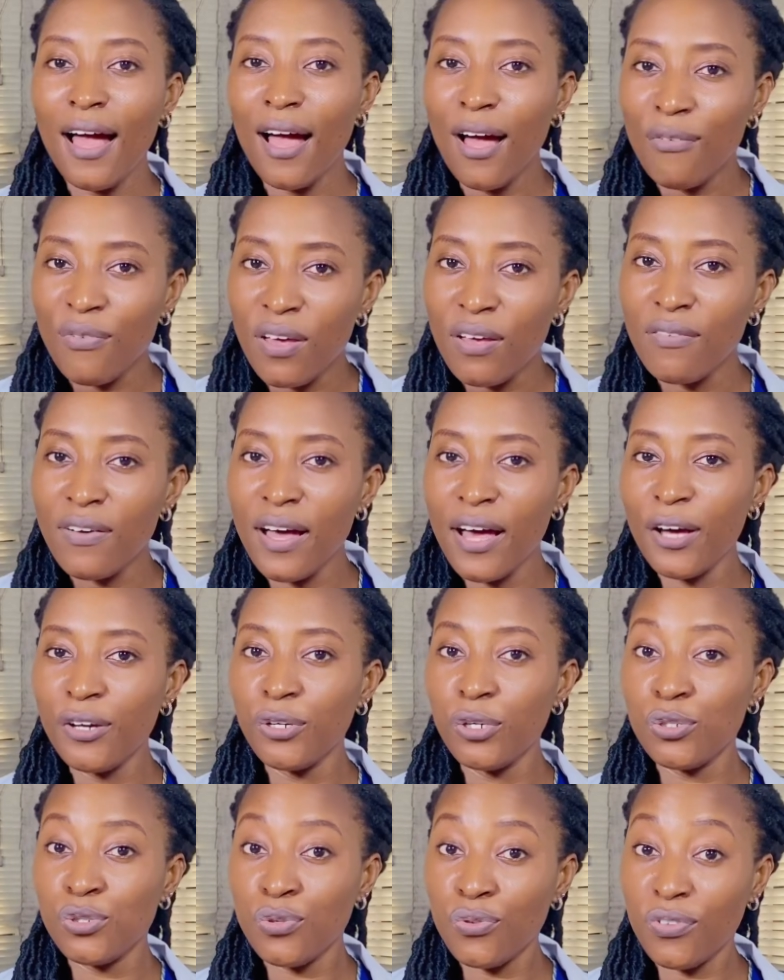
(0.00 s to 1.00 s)
Have you ever had
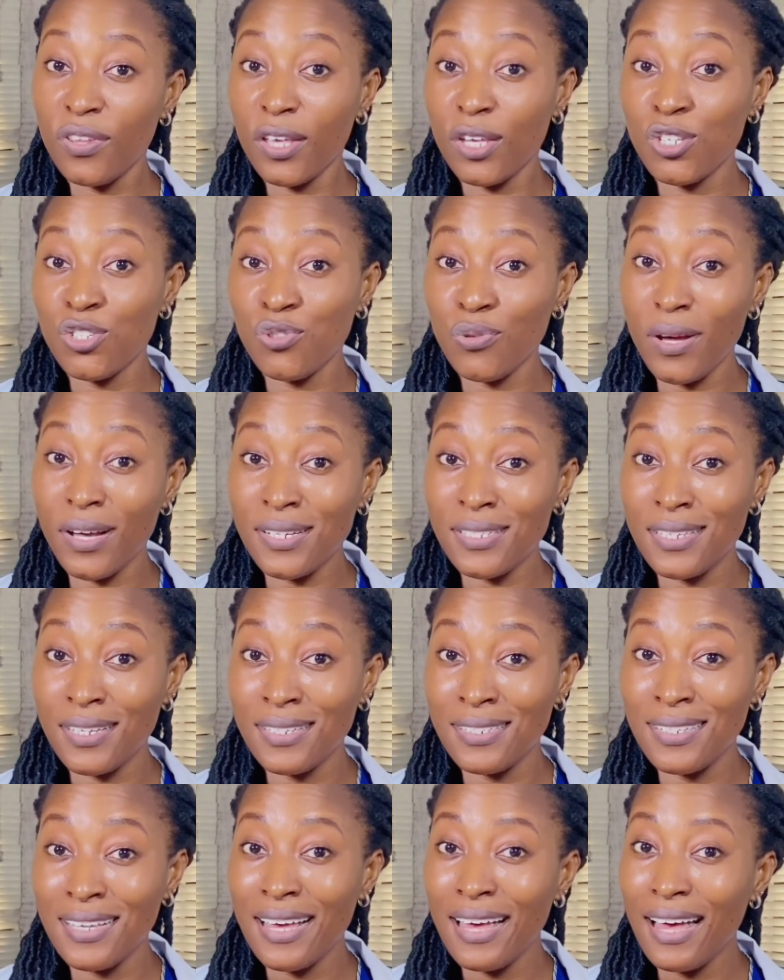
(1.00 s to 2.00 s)
your tooth
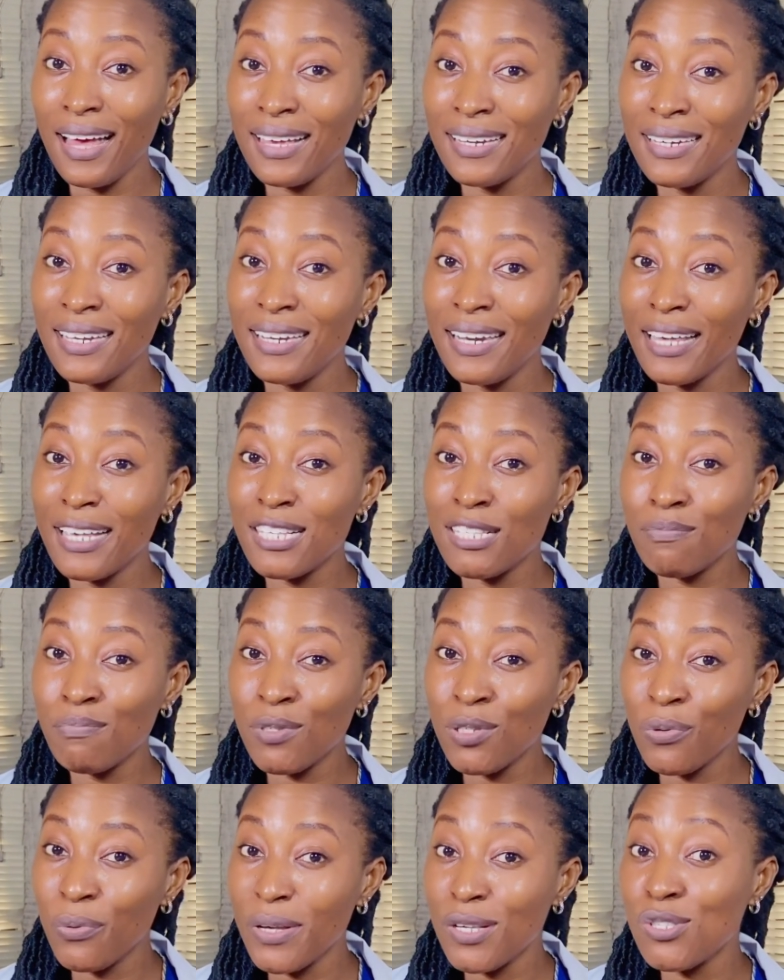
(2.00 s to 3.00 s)
extracted and then
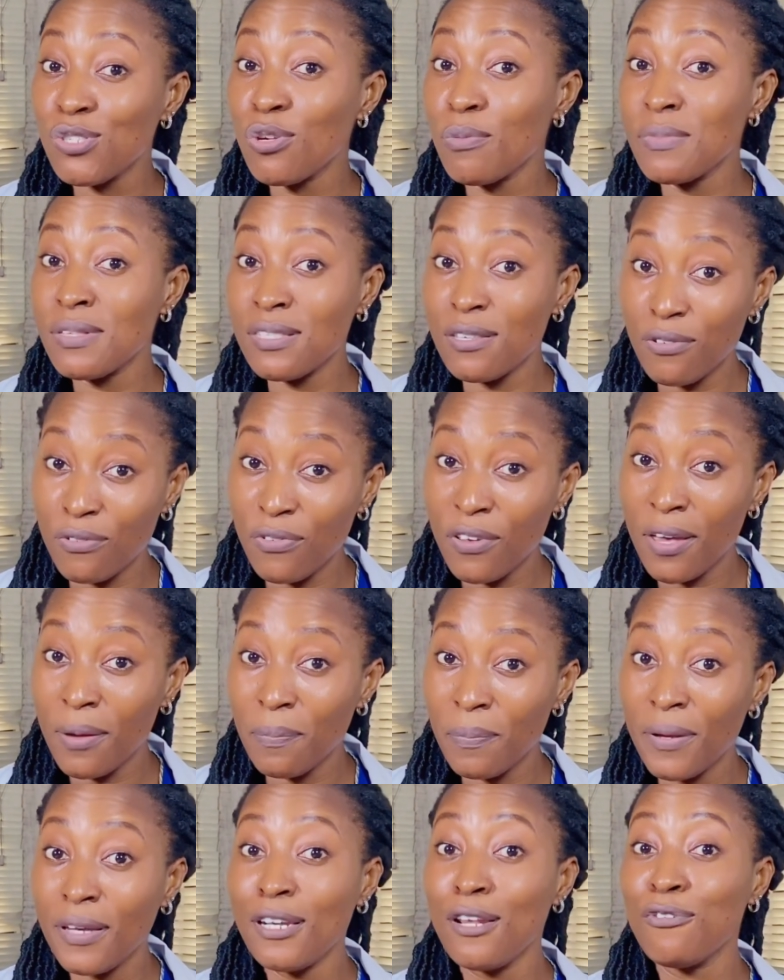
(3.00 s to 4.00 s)
experienced some severe
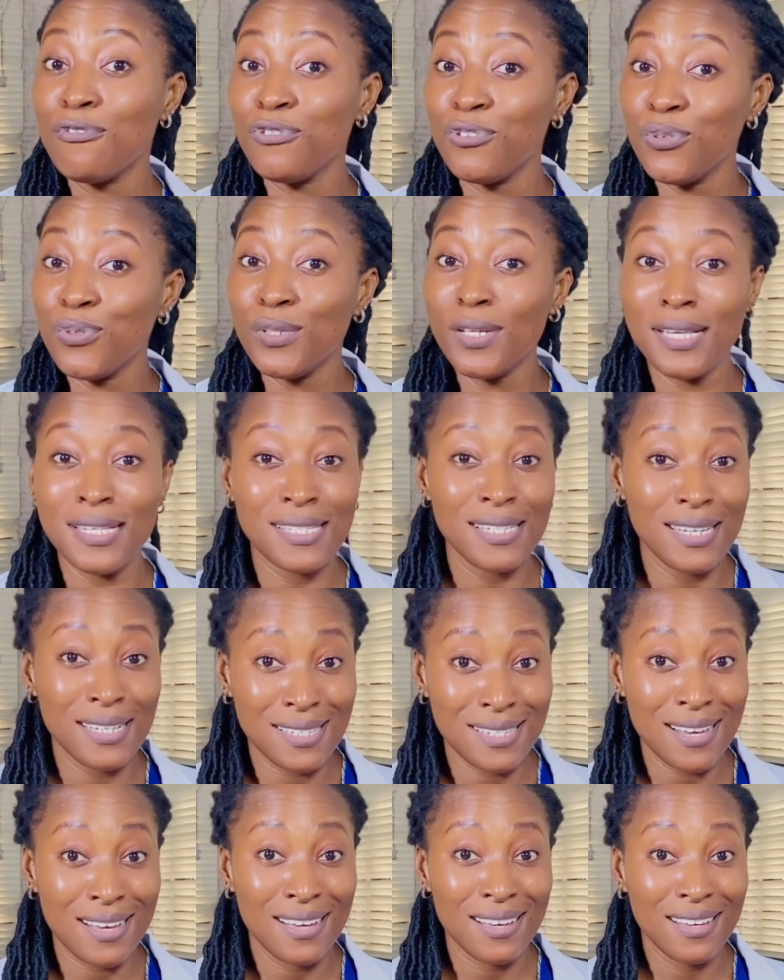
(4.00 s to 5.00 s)
pain a few days
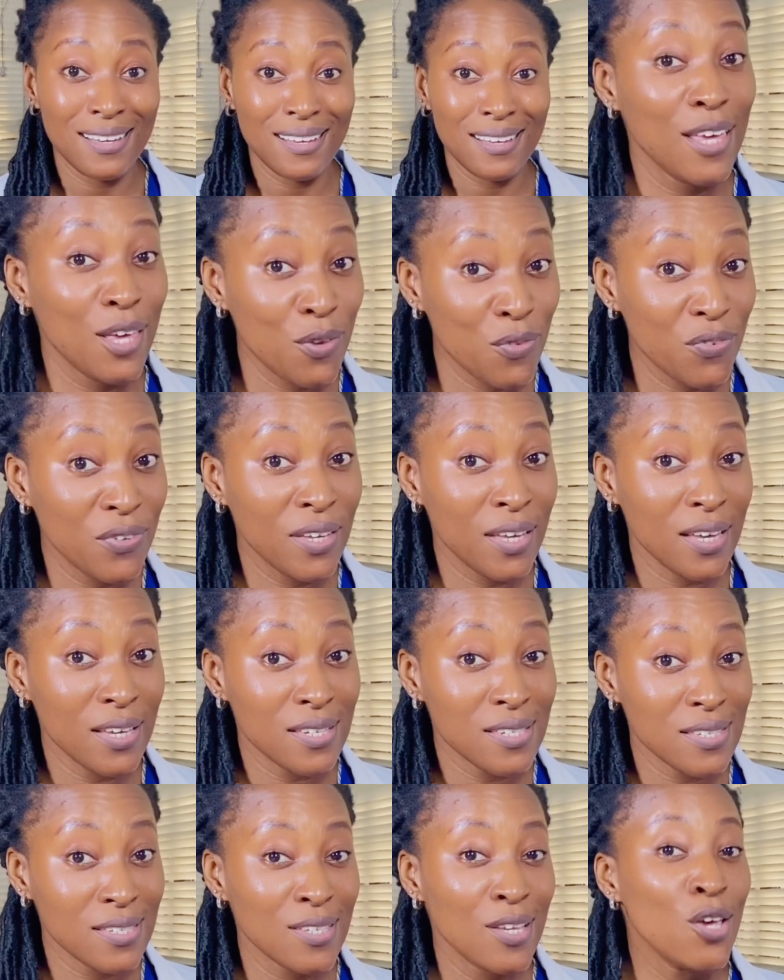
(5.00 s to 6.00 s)
later? If
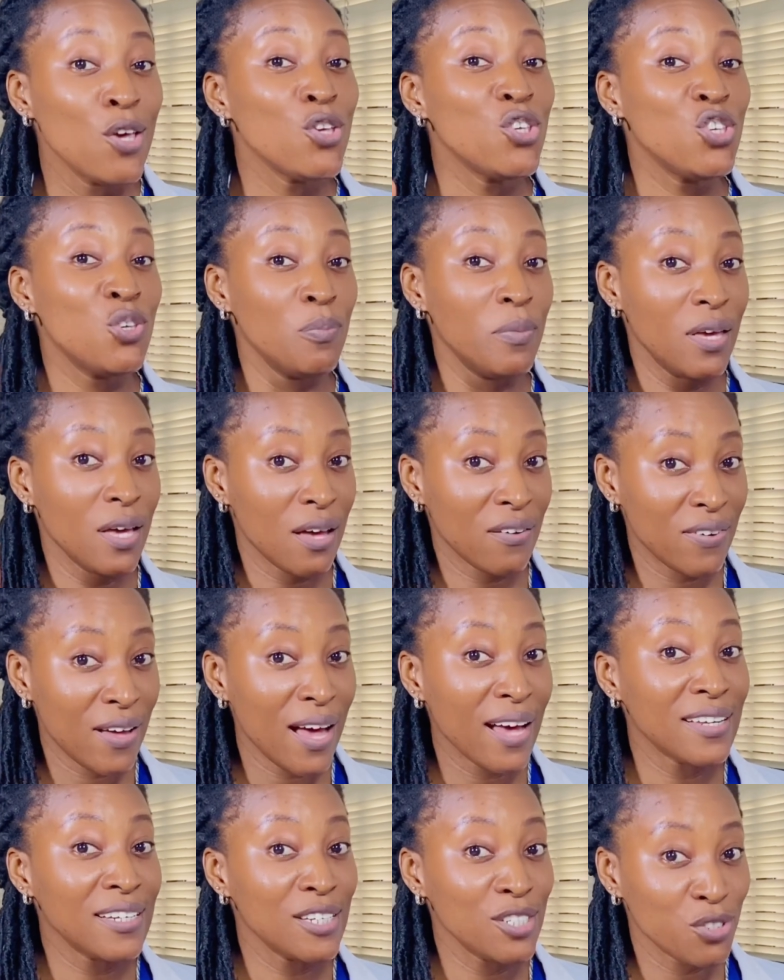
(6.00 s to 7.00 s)
yes, you may have
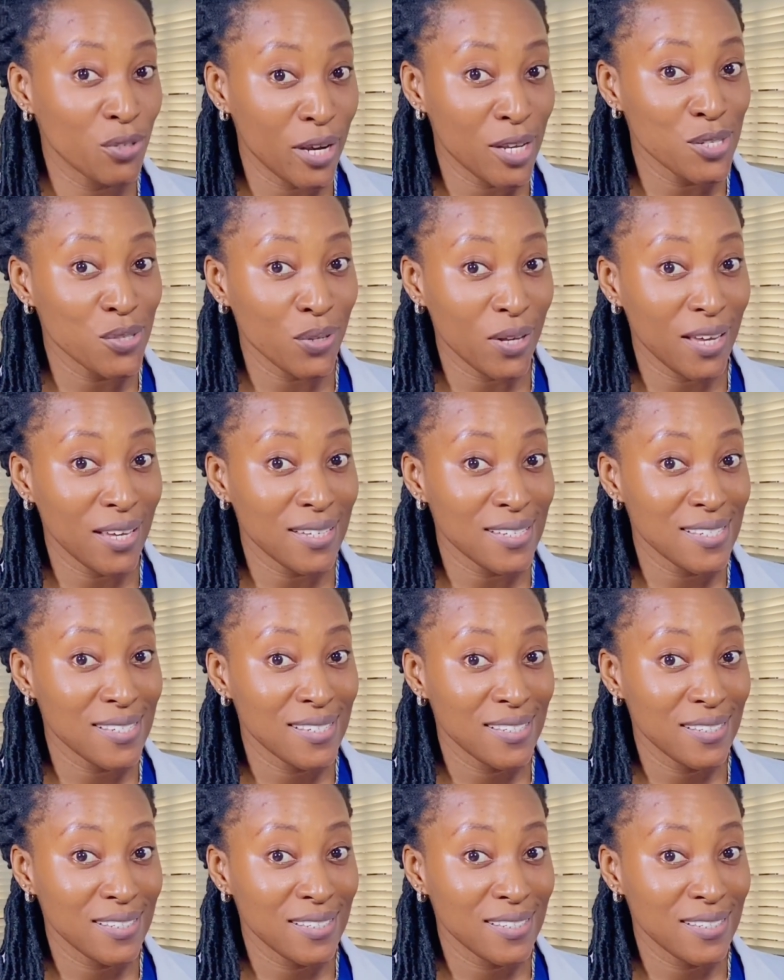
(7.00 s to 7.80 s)
had a dry socket.